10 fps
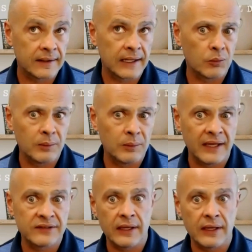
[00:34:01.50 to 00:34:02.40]
again, we
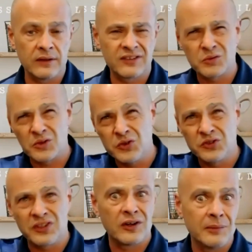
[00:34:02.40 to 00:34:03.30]
may say, since we're
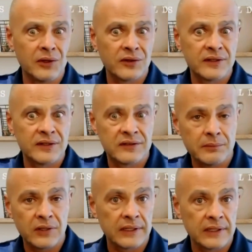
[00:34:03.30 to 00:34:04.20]
used to hearing millions
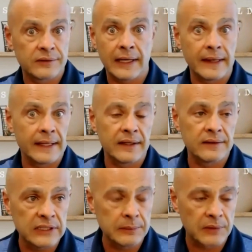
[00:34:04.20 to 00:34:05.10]
and billions, wow, that
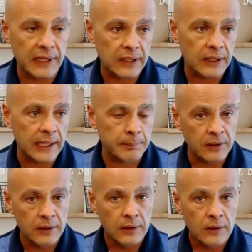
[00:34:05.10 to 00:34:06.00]
doesn't seem like a lot.
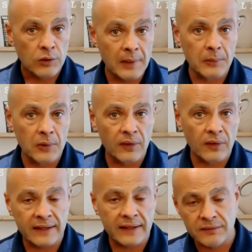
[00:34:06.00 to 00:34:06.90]
But remember,
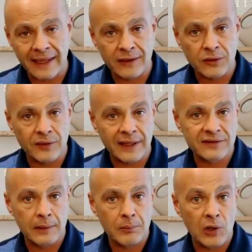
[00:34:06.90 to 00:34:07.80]
that's a value
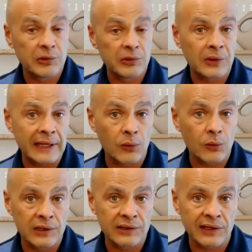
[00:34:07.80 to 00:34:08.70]
that's then multiplied
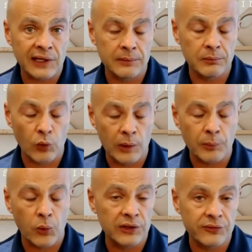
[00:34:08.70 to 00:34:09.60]
at
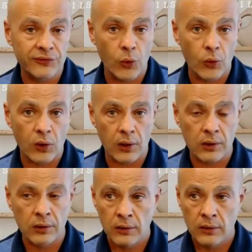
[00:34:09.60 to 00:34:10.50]

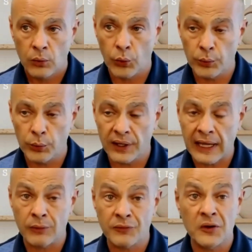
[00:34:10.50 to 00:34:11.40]
1.4 when we
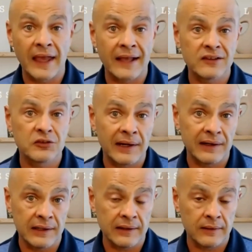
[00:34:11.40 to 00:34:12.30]
account for that
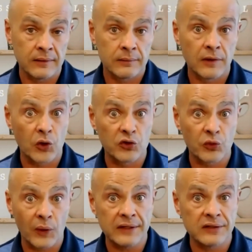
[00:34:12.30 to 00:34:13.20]
spending of
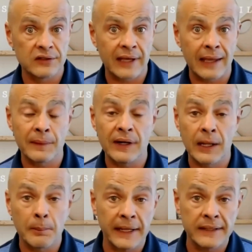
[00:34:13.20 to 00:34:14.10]
those wages happening
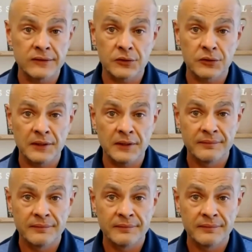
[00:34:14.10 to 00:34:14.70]
on Main Street.